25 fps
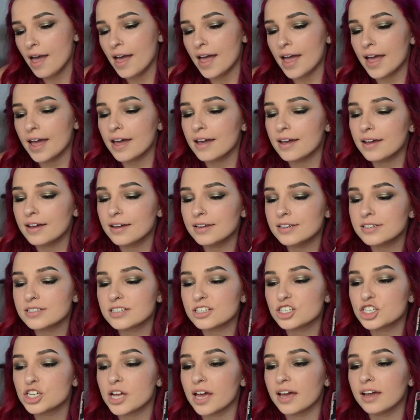
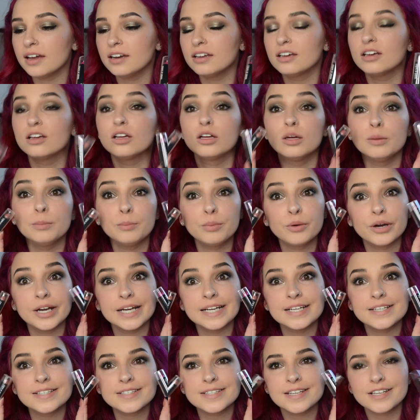and shade
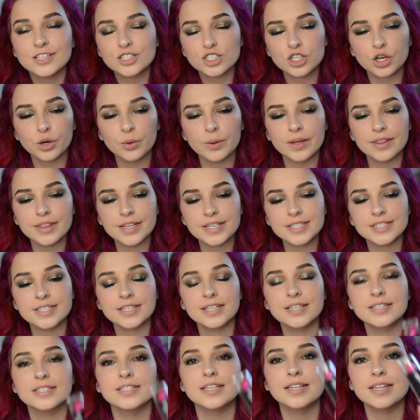Breeze. So this
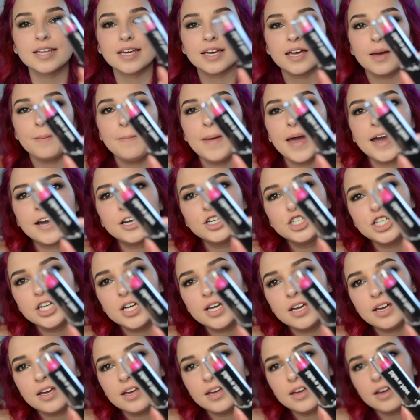is the
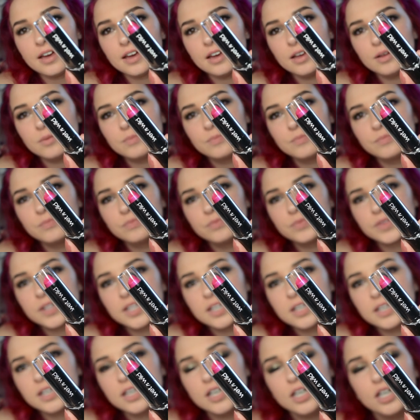packaging here.
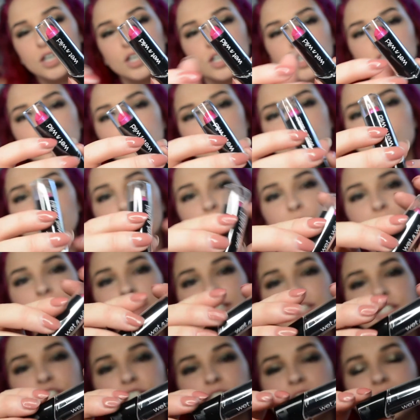So
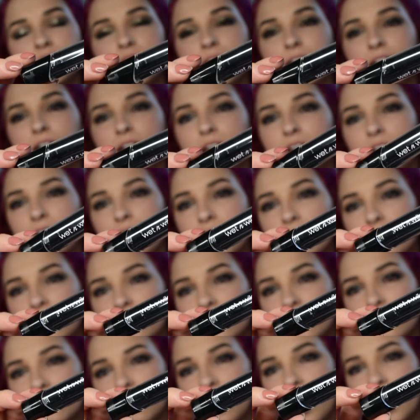it's just like
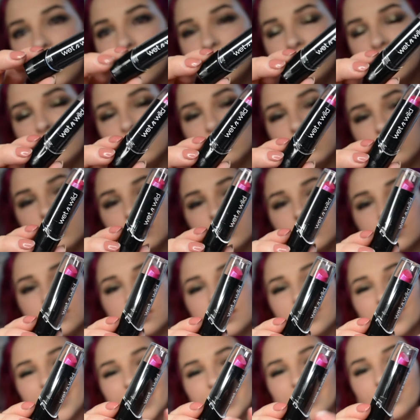a kind
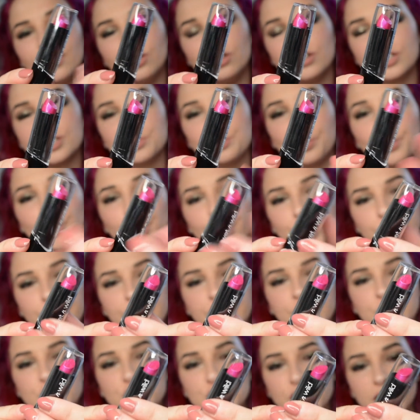of, like, it looks
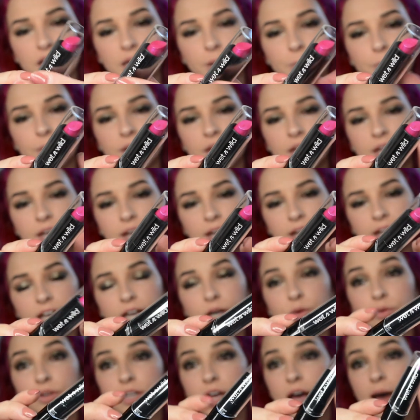pretty cheap.
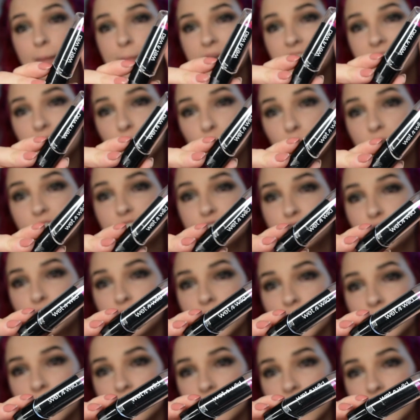It was
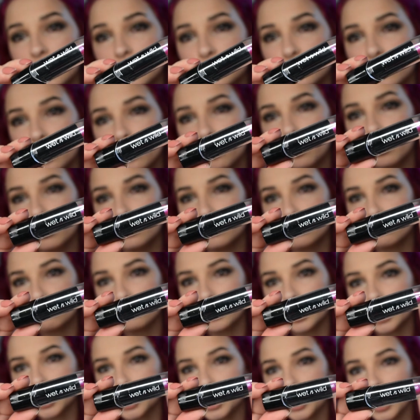$2.99, so it was
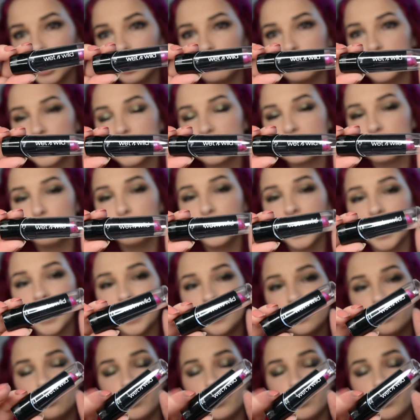really cheap. Just plain